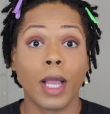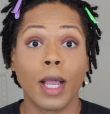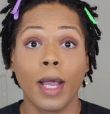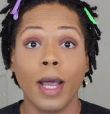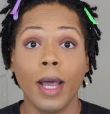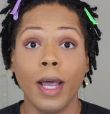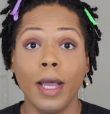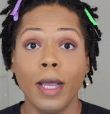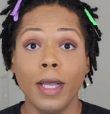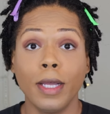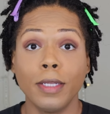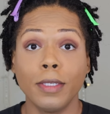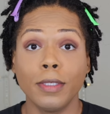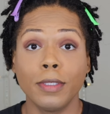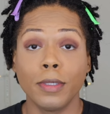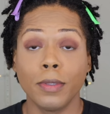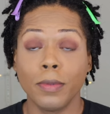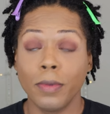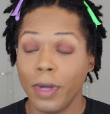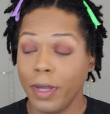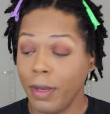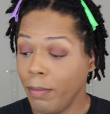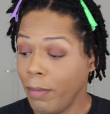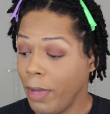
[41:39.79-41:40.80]

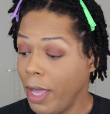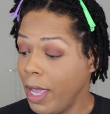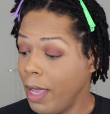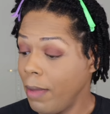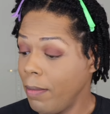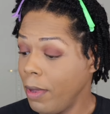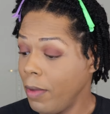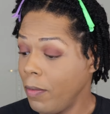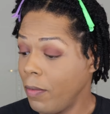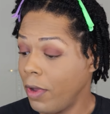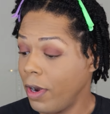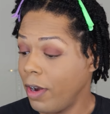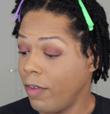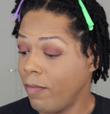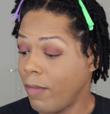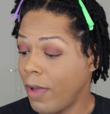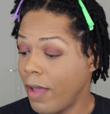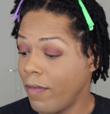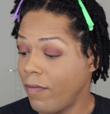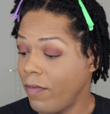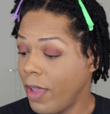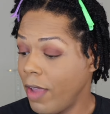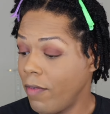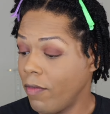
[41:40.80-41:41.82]
Contouring, baby, one of
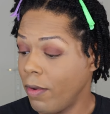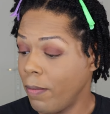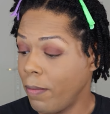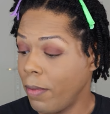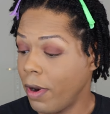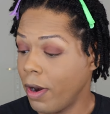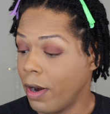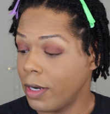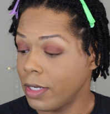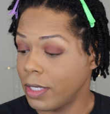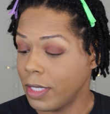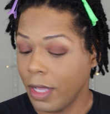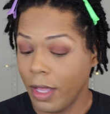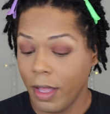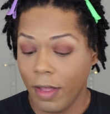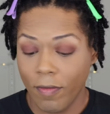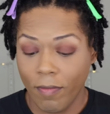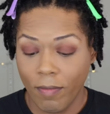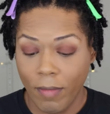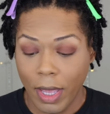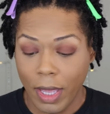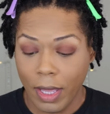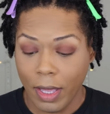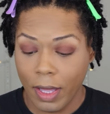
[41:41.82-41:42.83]
my favorite parts
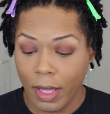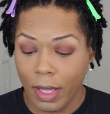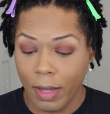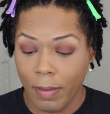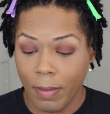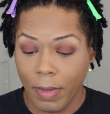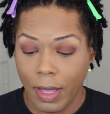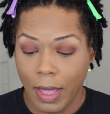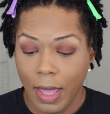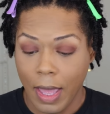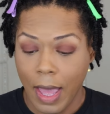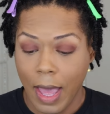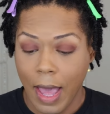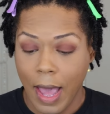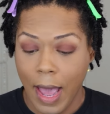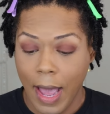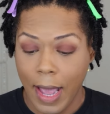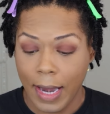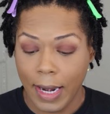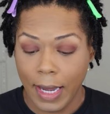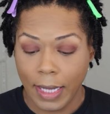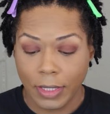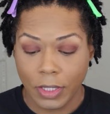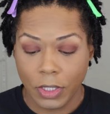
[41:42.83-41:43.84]
of makeup.
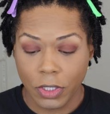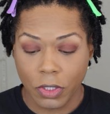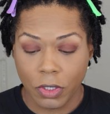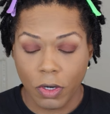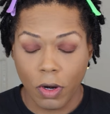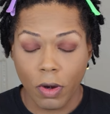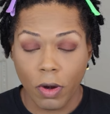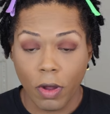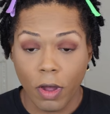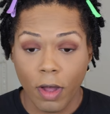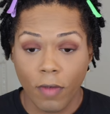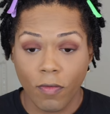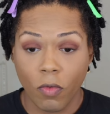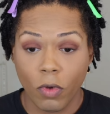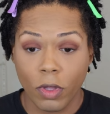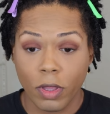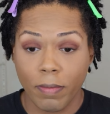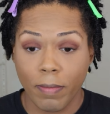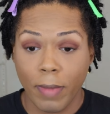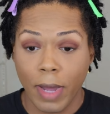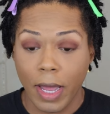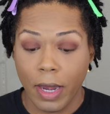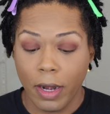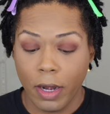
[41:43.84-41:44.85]
I like to start off
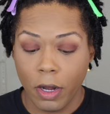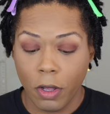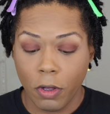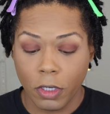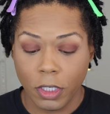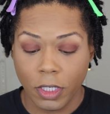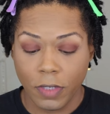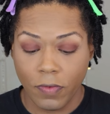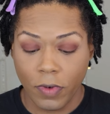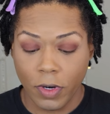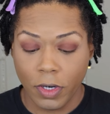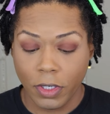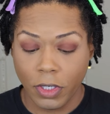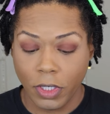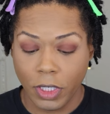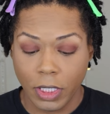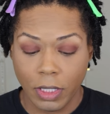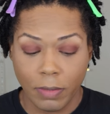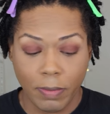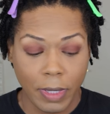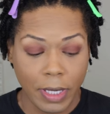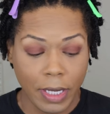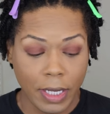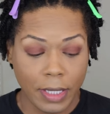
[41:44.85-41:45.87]
with my nose first
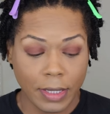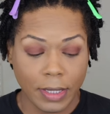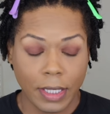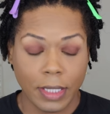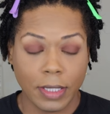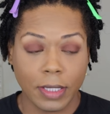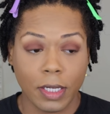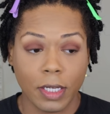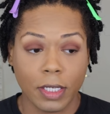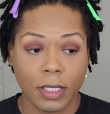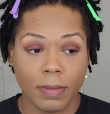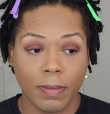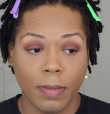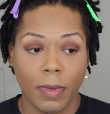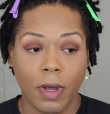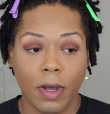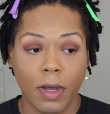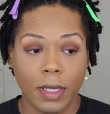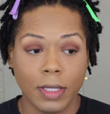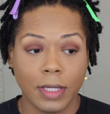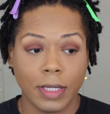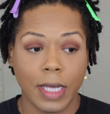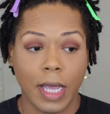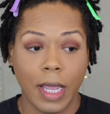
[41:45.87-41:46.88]
just because it's a
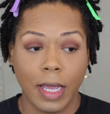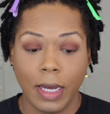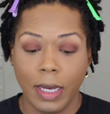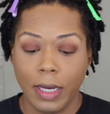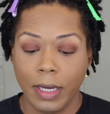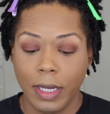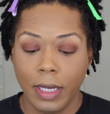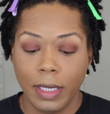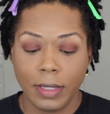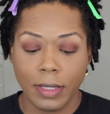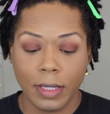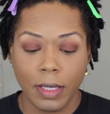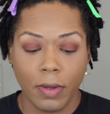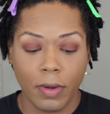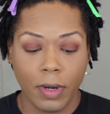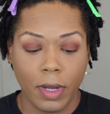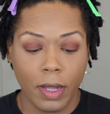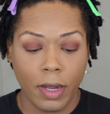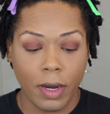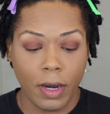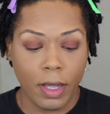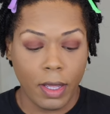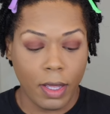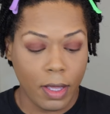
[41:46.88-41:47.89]
small tiny detail
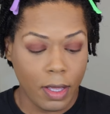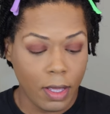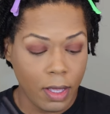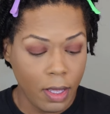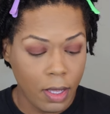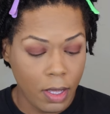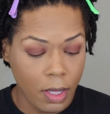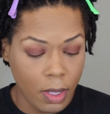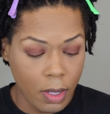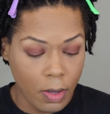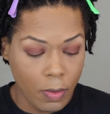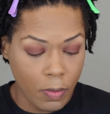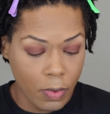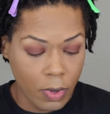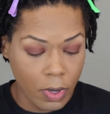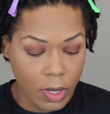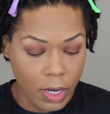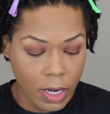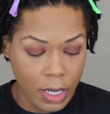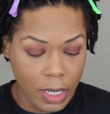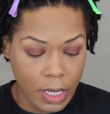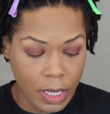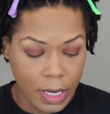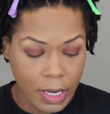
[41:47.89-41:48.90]
area. We're
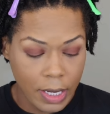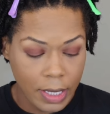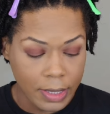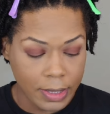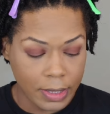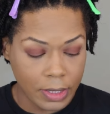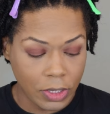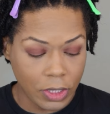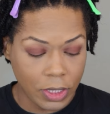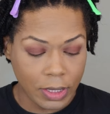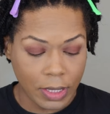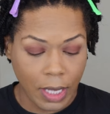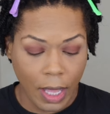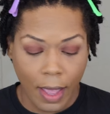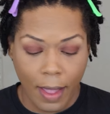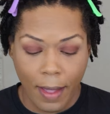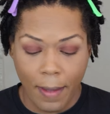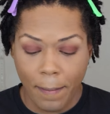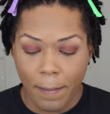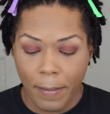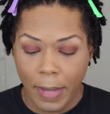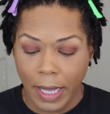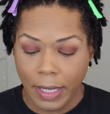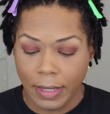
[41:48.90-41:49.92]
gonna get us just
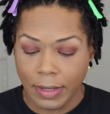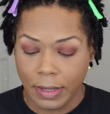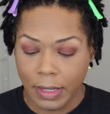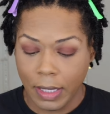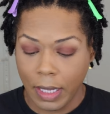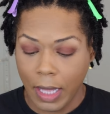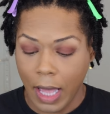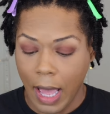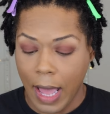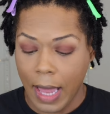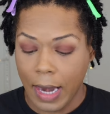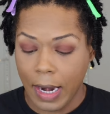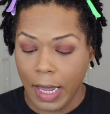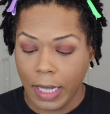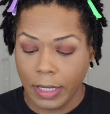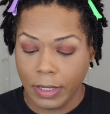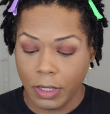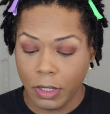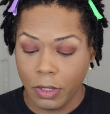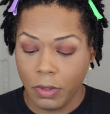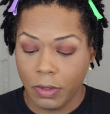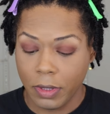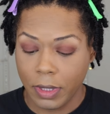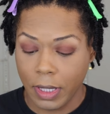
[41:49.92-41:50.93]
a basic, I like
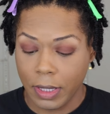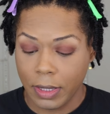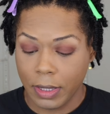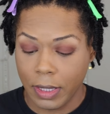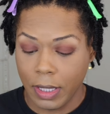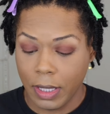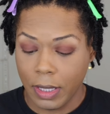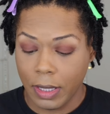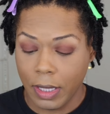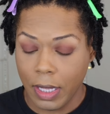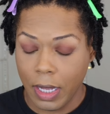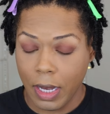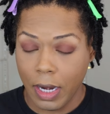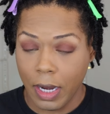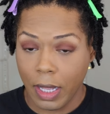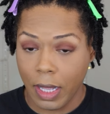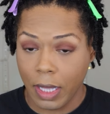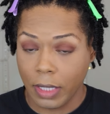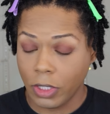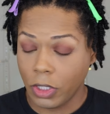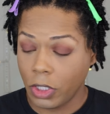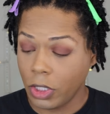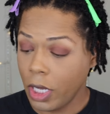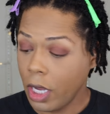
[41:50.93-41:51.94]
to use a
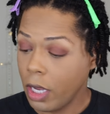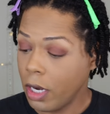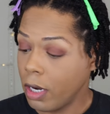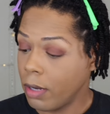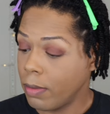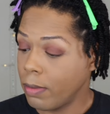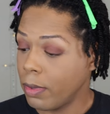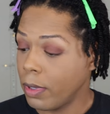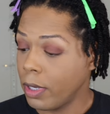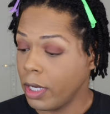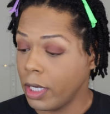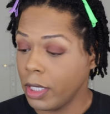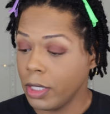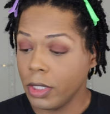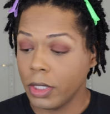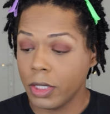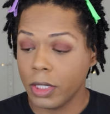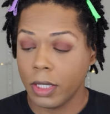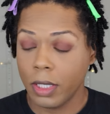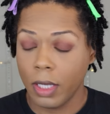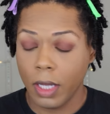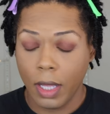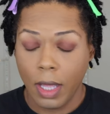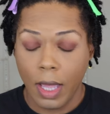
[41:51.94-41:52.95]
synthetic shader
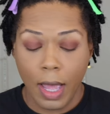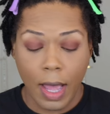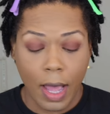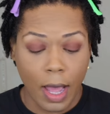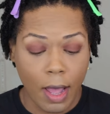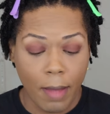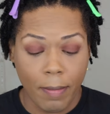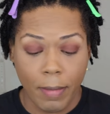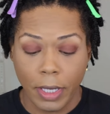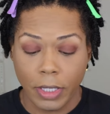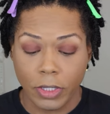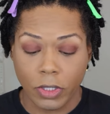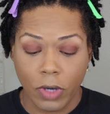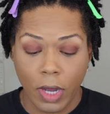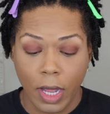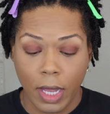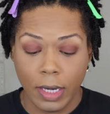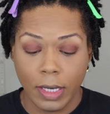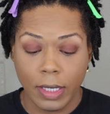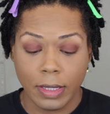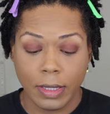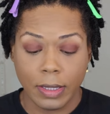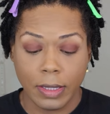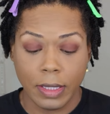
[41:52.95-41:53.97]
brush. I'll make sure
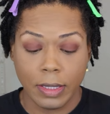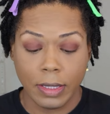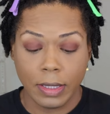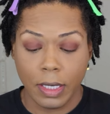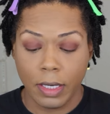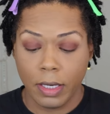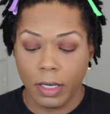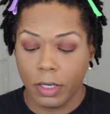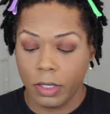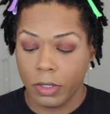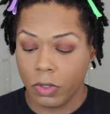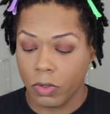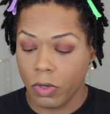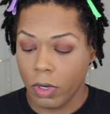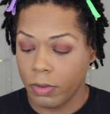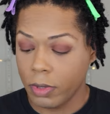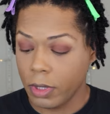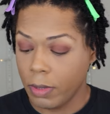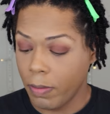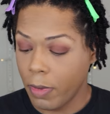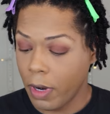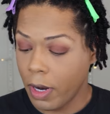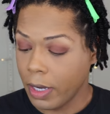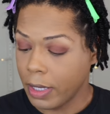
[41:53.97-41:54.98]
I list this in the
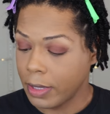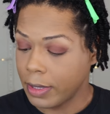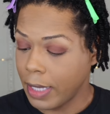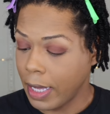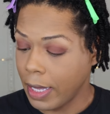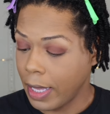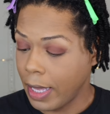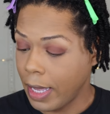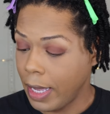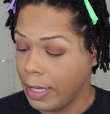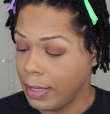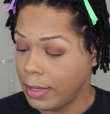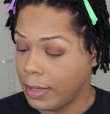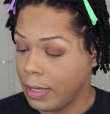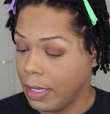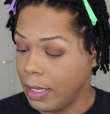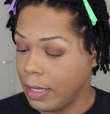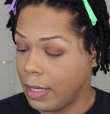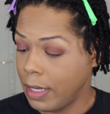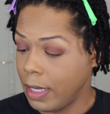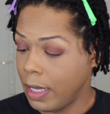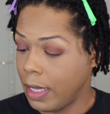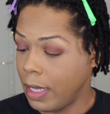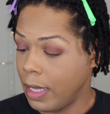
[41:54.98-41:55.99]
description bar because I can't see
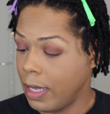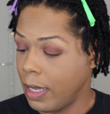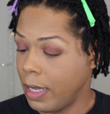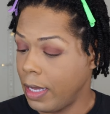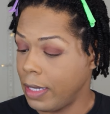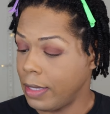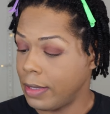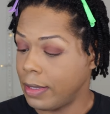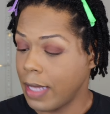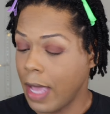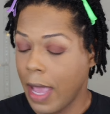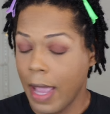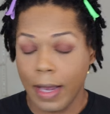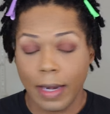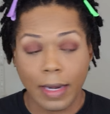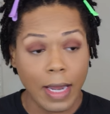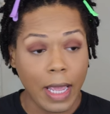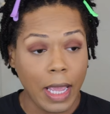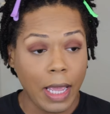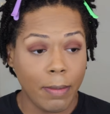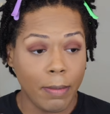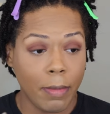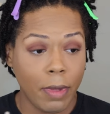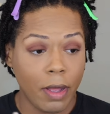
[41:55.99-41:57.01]
the exact
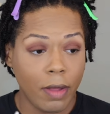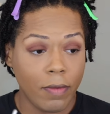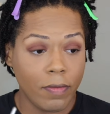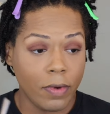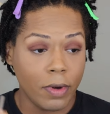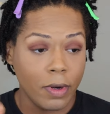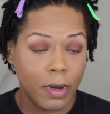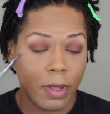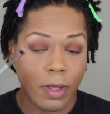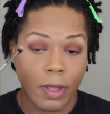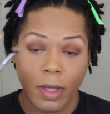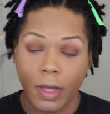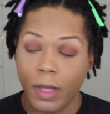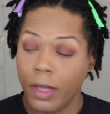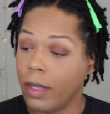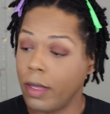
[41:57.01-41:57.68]
name of her.